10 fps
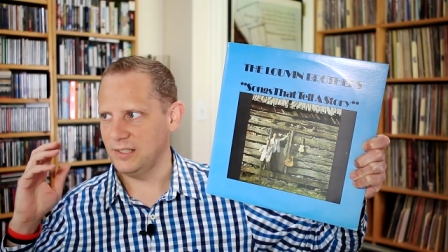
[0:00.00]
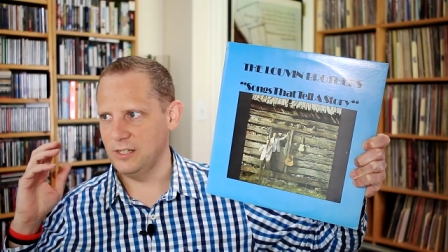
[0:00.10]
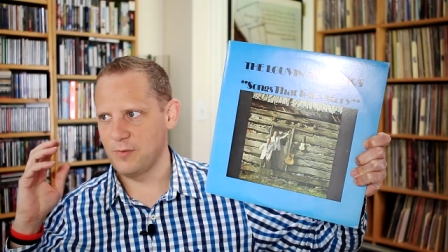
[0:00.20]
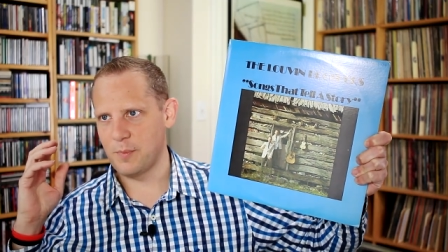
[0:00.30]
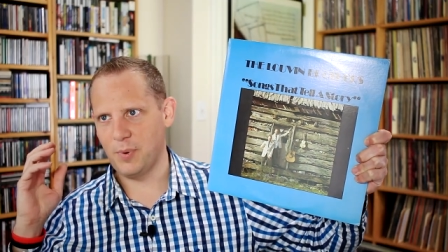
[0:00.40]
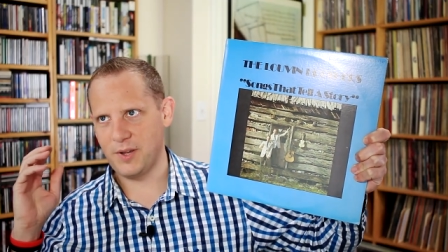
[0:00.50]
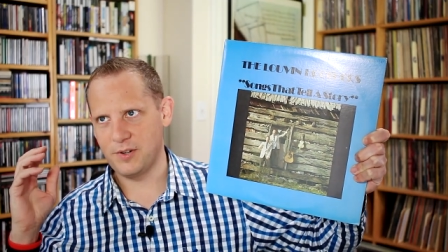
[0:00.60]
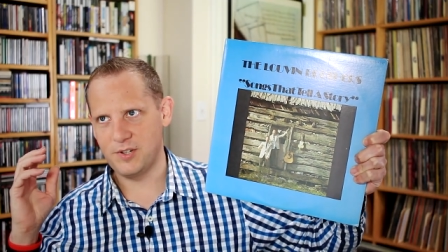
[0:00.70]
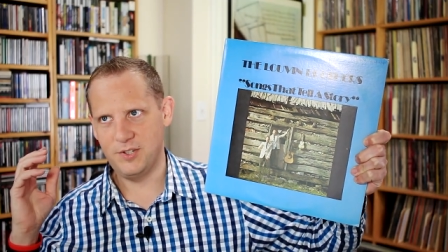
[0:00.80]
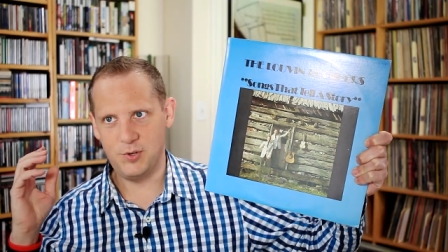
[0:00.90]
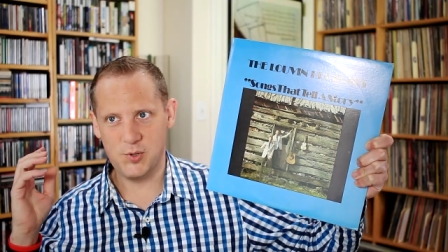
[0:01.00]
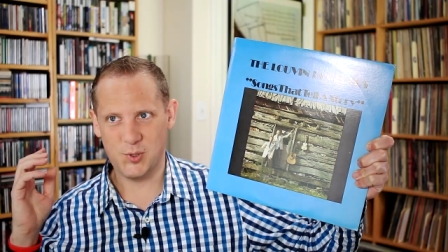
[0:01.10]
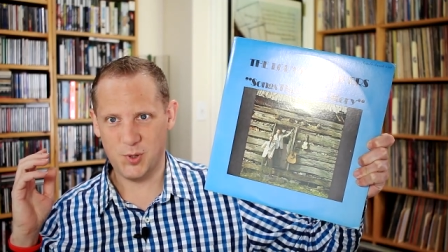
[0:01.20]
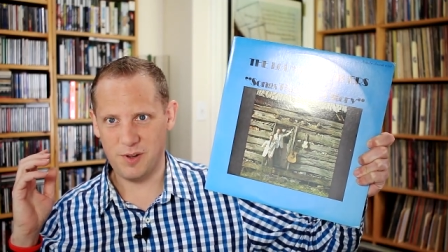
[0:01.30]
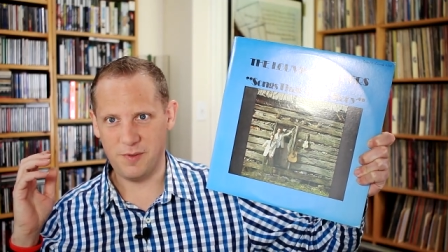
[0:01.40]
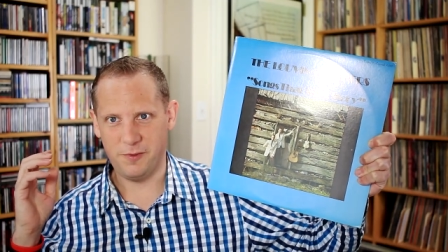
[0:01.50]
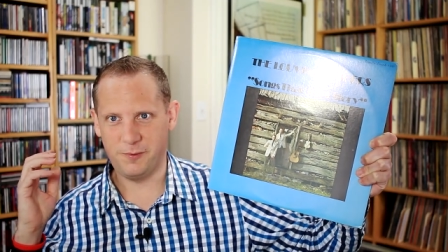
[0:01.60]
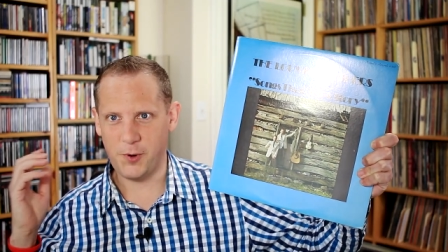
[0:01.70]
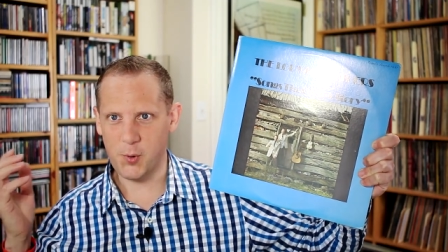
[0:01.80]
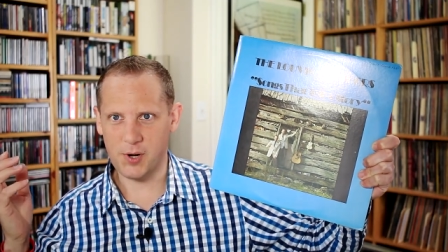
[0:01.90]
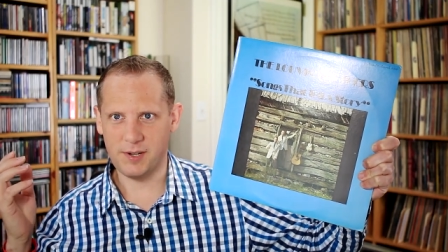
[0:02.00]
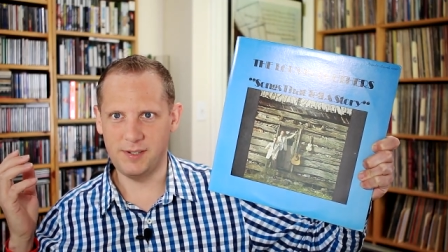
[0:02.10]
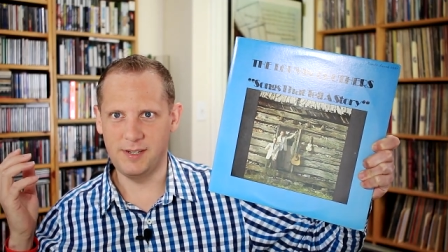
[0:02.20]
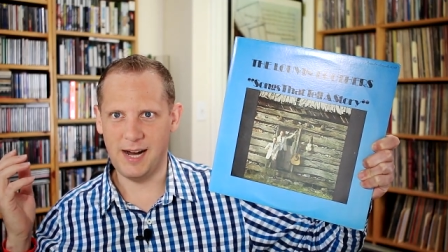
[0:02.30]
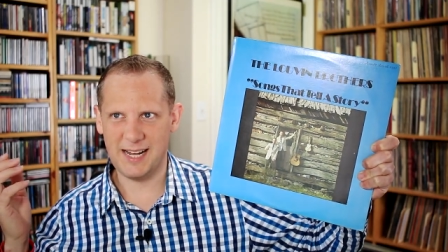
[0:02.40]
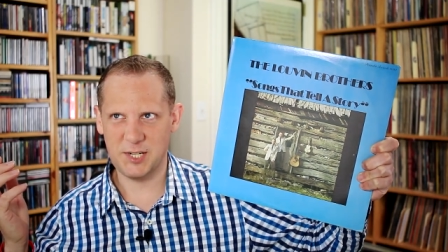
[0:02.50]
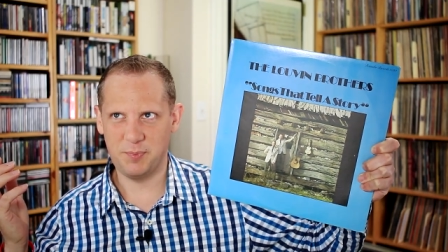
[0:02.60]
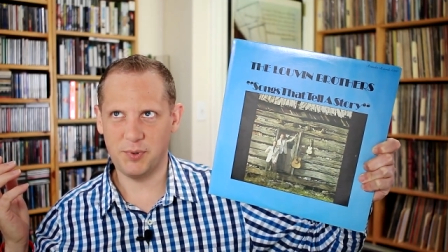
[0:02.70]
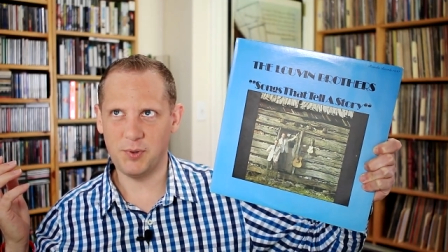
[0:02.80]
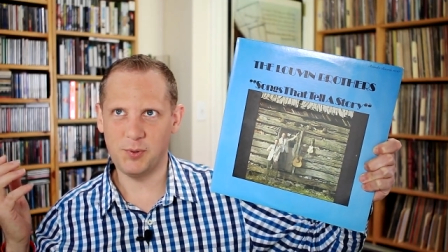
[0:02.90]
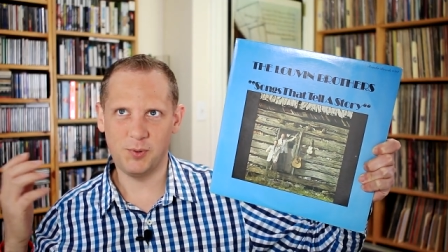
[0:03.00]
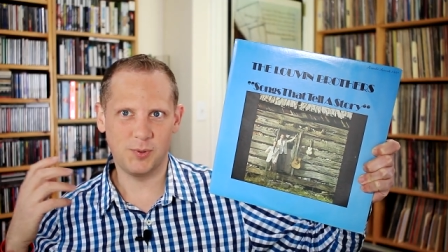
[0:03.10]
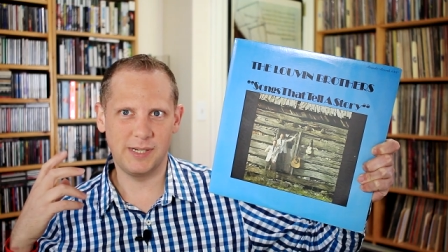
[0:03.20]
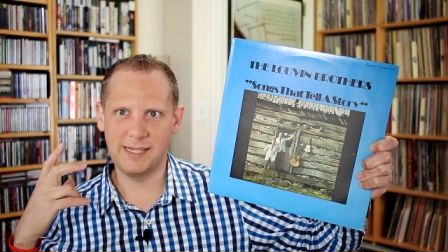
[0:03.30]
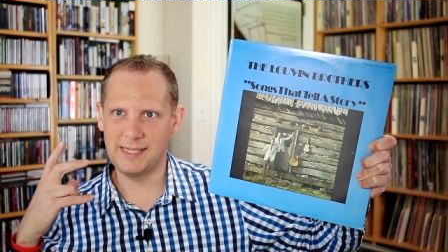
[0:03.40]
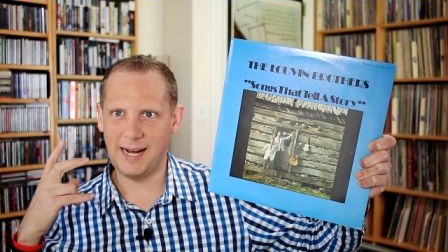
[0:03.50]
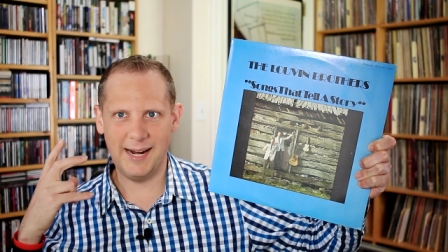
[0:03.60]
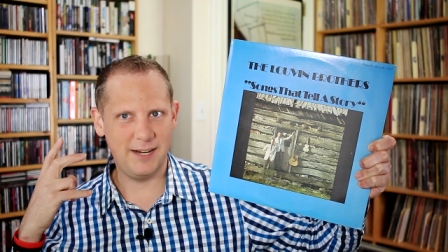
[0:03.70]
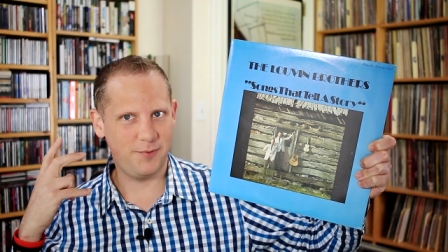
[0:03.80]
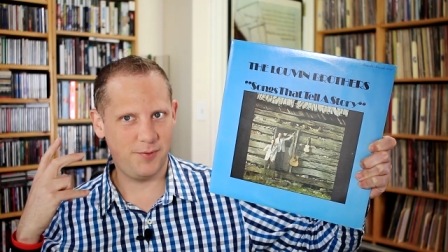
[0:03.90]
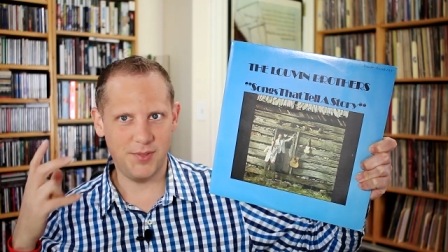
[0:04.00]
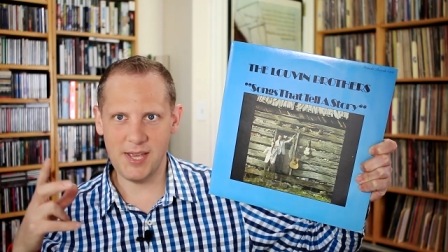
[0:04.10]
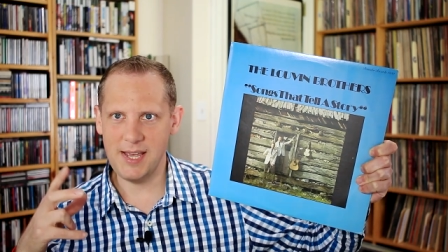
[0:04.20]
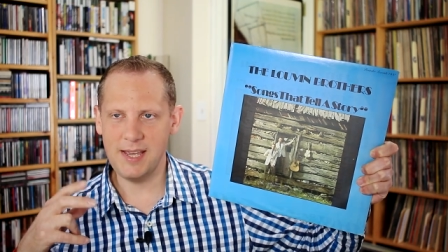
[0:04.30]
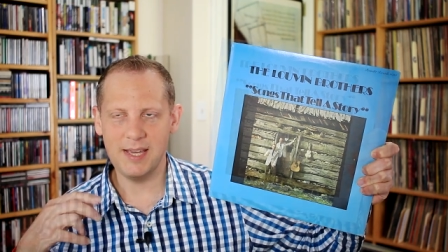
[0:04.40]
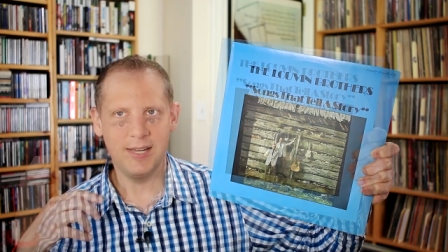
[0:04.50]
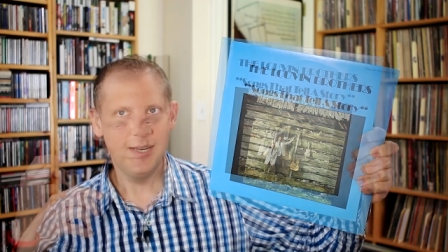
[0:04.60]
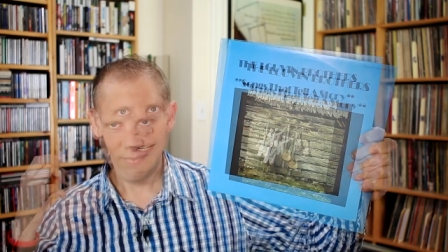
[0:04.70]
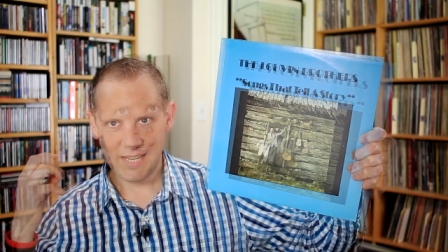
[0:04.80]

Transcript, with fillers: Louvin Brothers do sort of a folk gospel kind of thing.